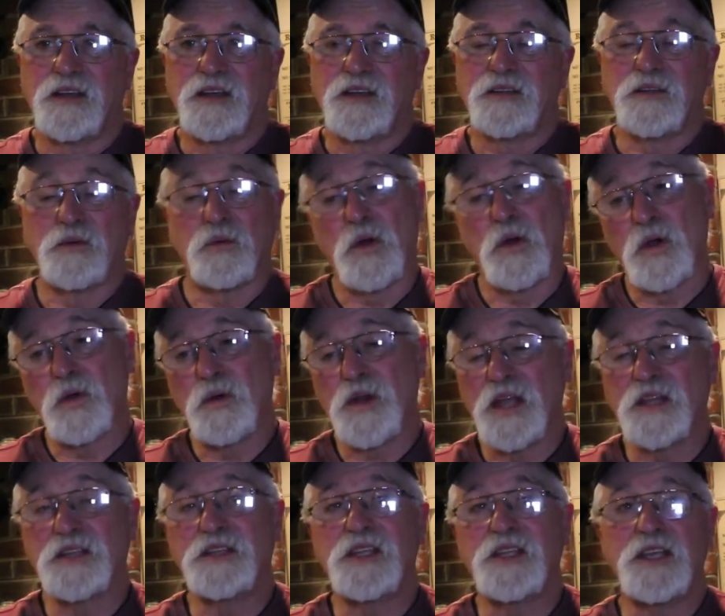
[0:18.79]
the Rode
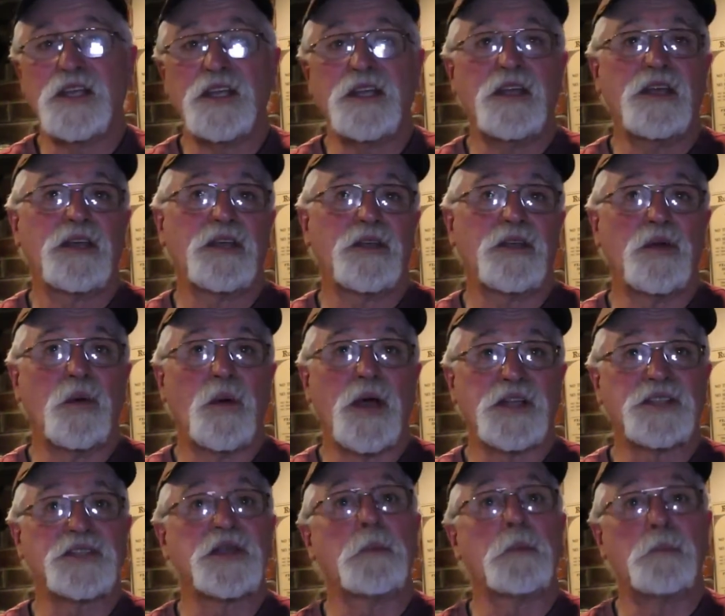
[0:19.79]
NT
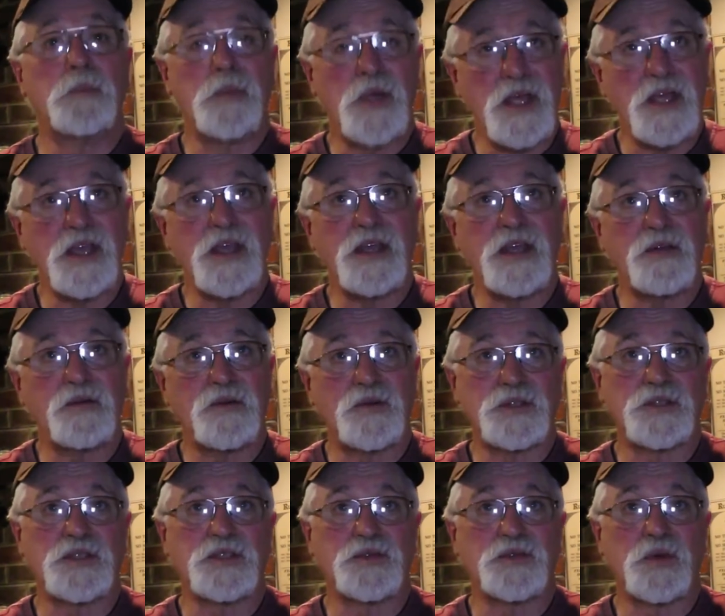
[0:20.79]
USB,
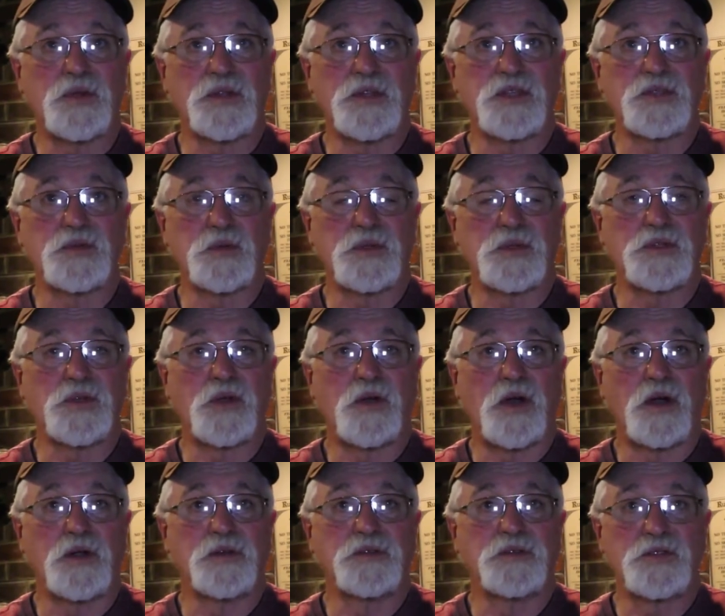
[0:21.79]
which is what this one's
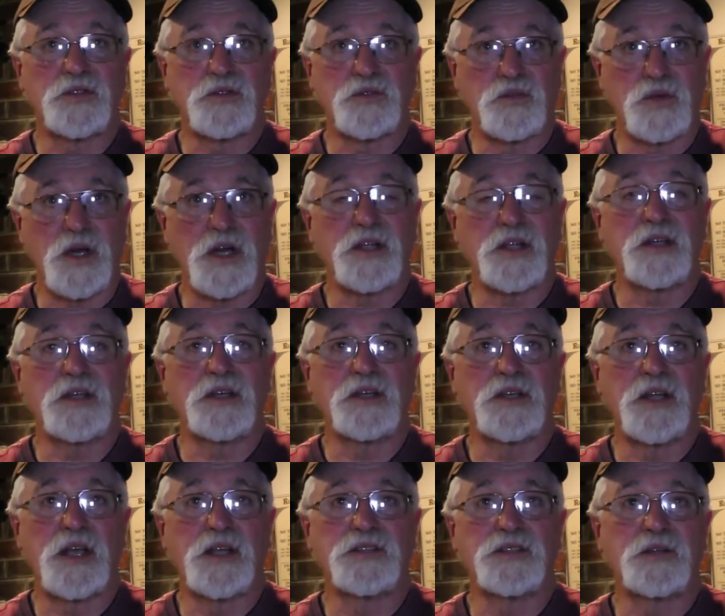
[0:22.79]
called, direct
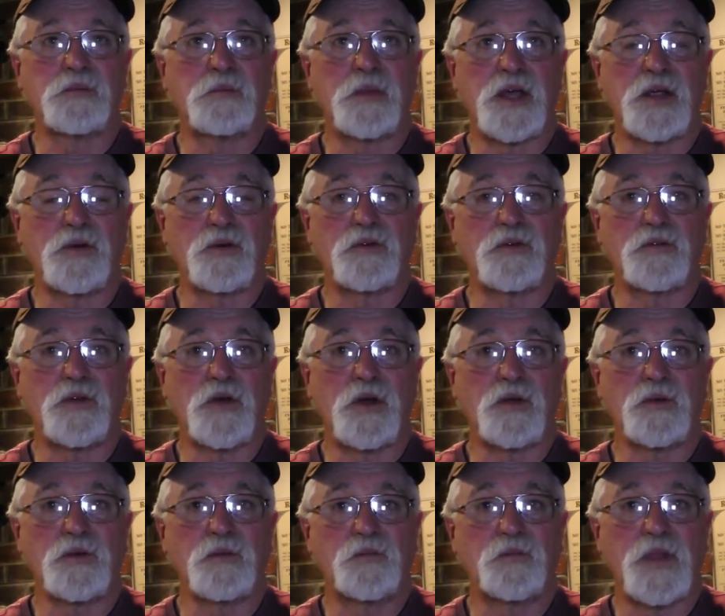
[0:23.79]
condenser
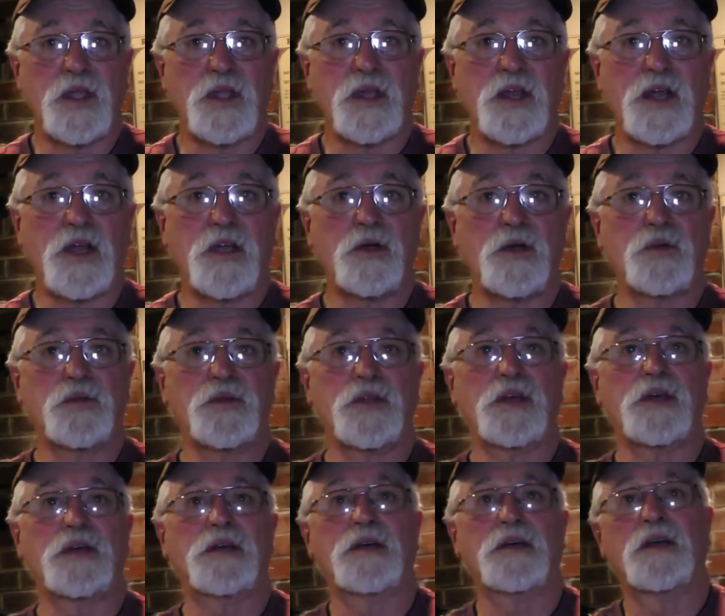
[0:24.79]
microphone, and I own
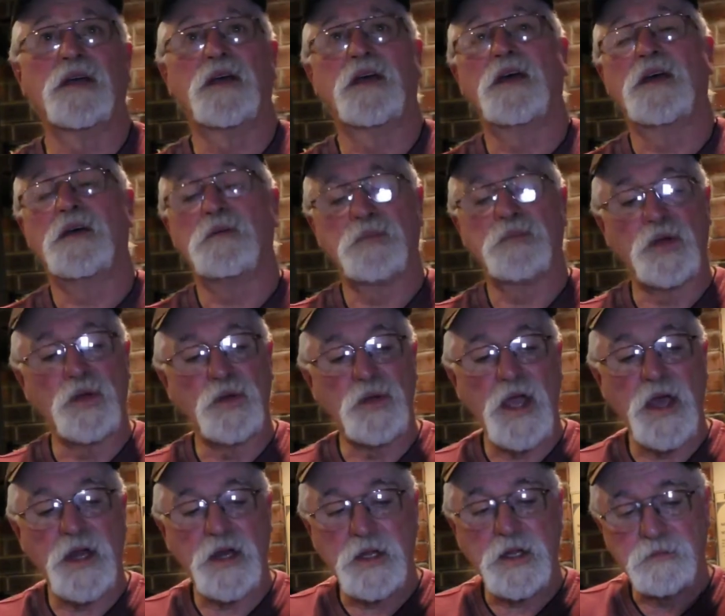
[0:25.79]
the Blue
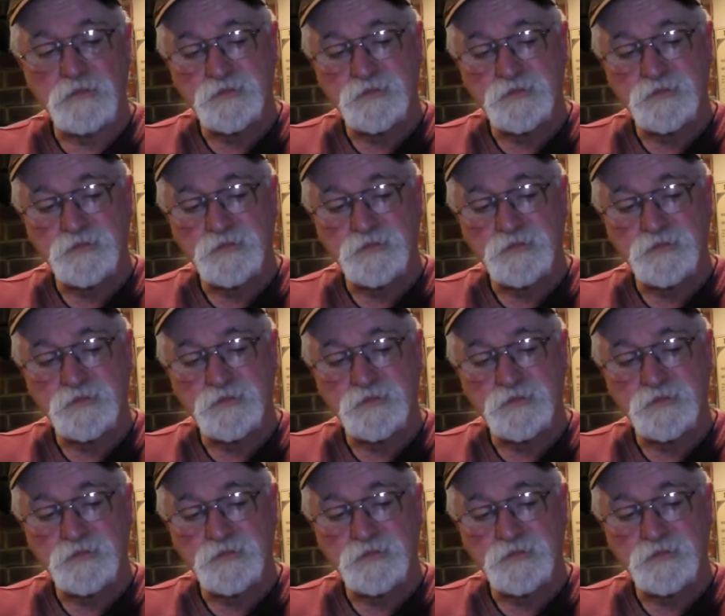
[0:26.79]
Yeti.